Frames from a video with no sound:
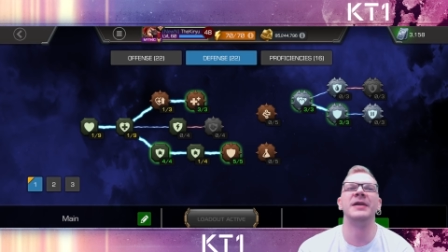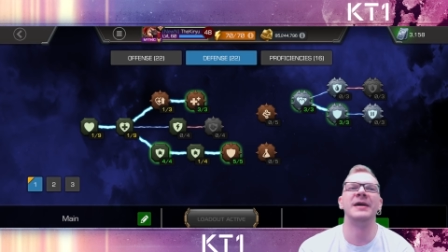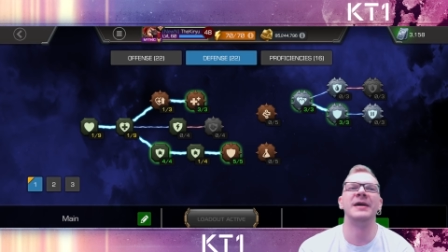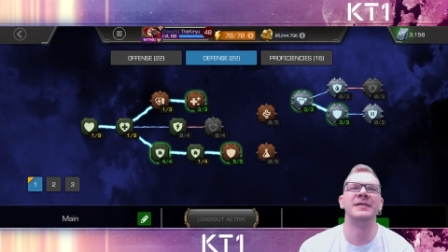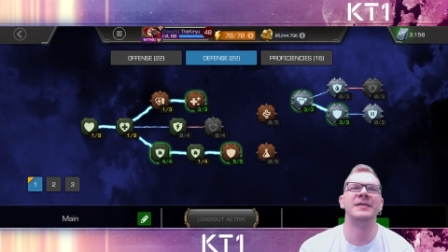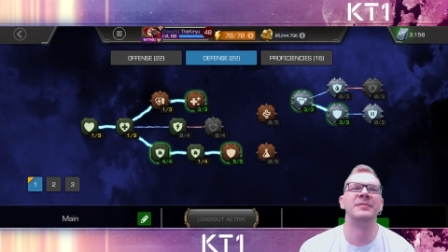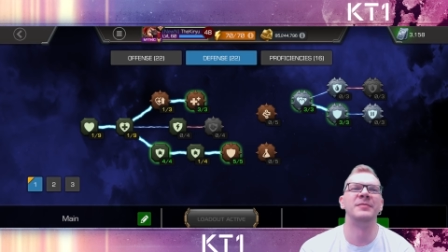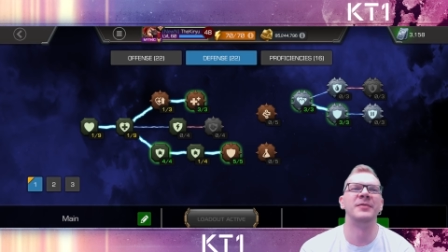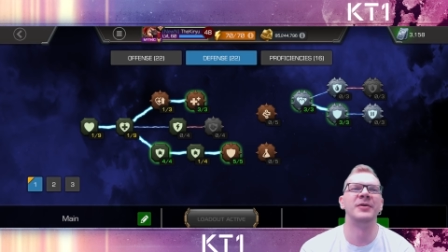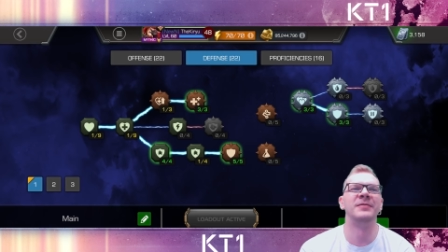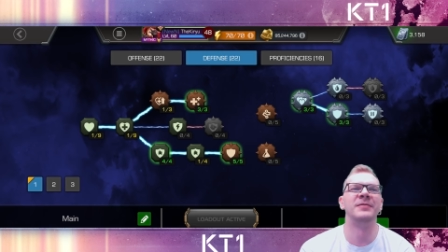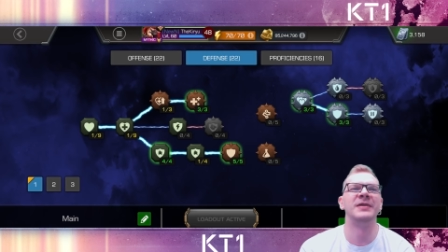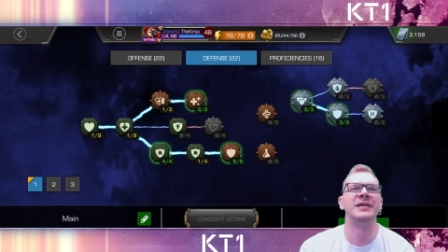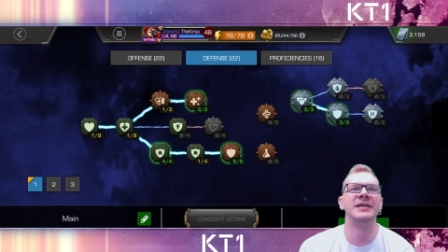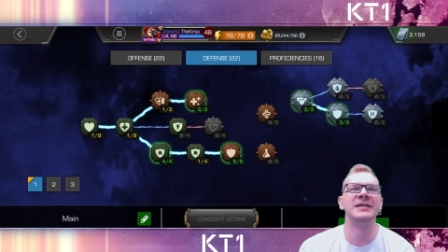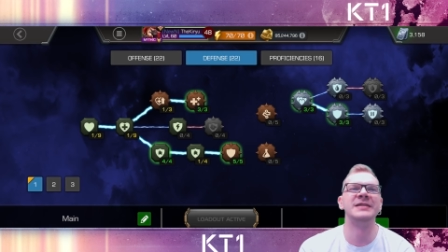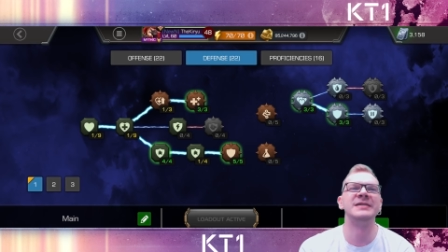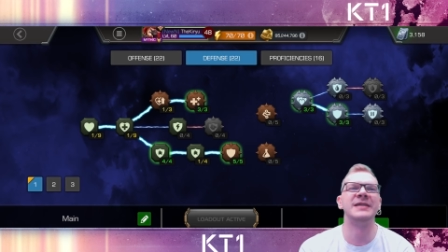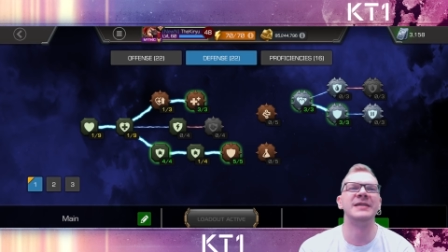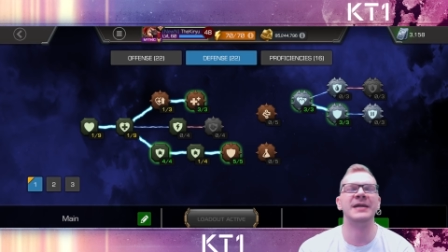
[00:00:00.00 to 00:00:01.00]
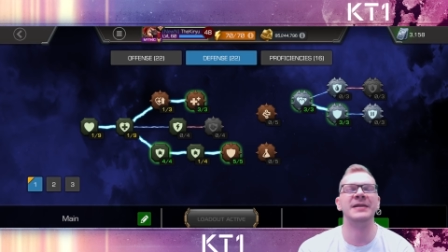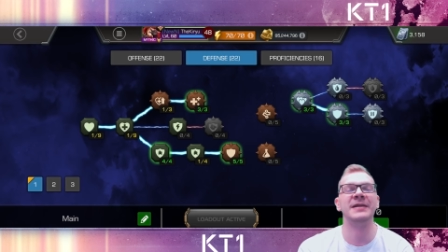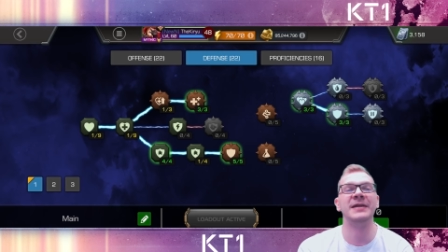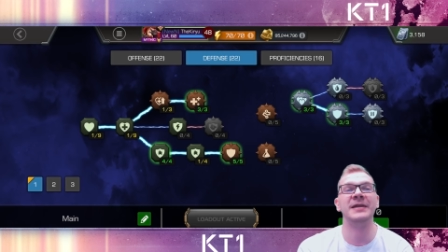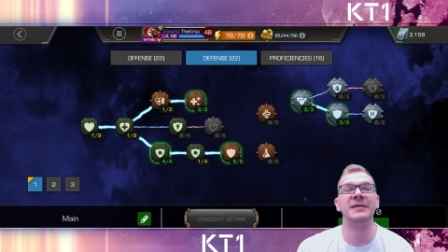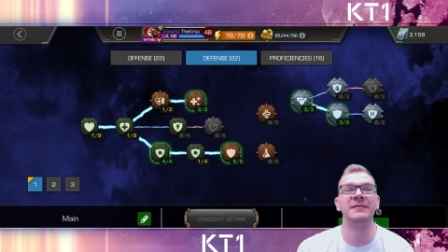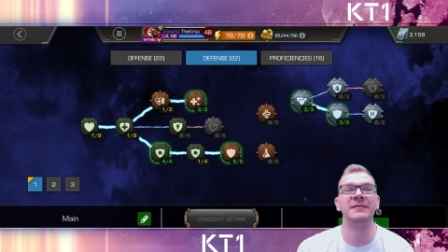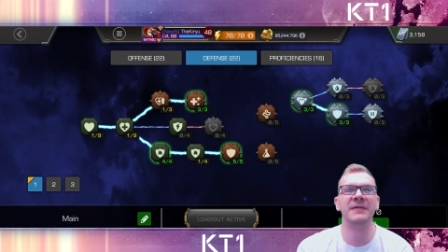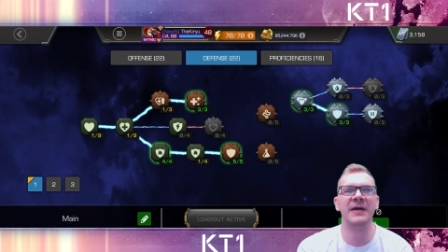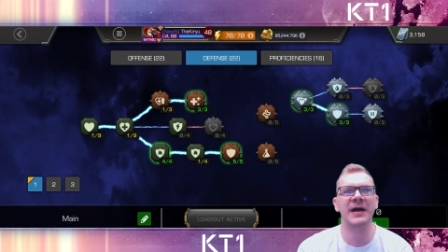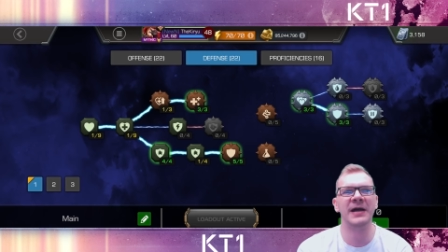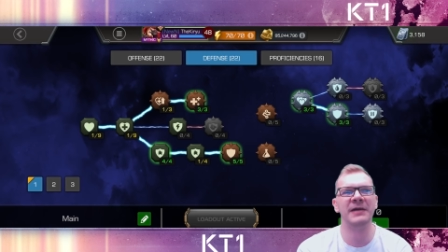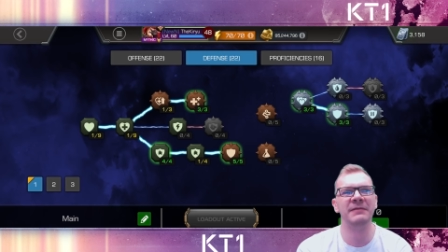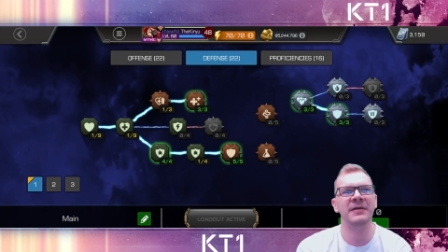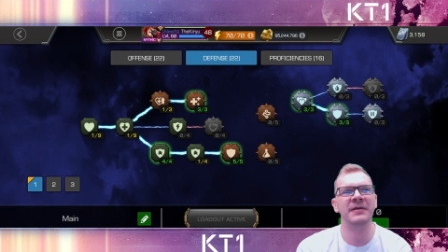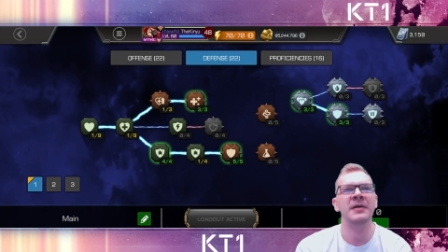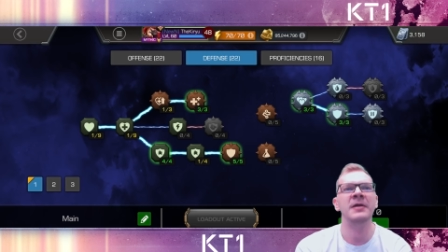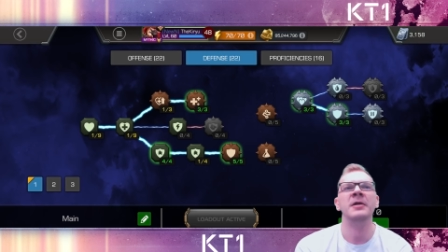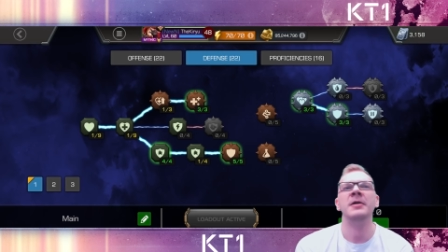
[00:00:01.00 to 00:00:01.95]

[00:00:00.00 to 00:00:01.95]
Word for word: At the moment, it's standing at five.